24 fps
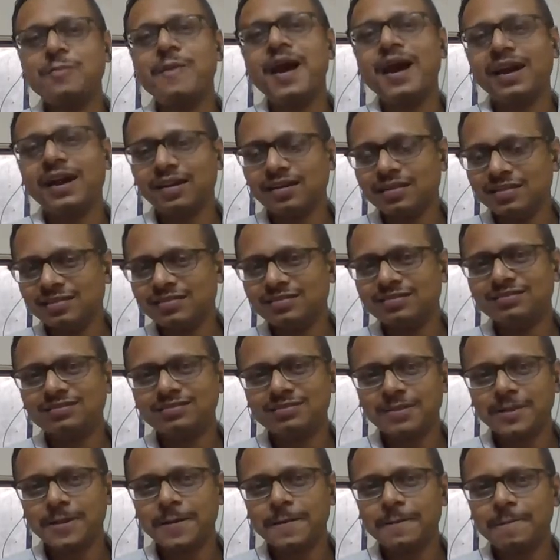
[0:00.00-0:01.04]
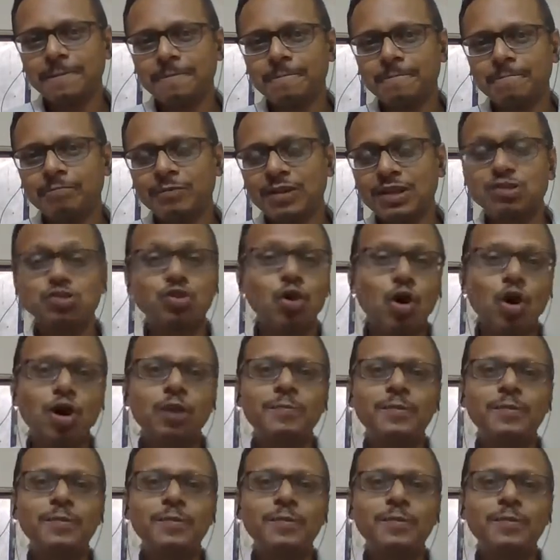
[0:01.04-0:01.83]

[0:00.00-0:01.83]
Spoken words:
Bank? It's all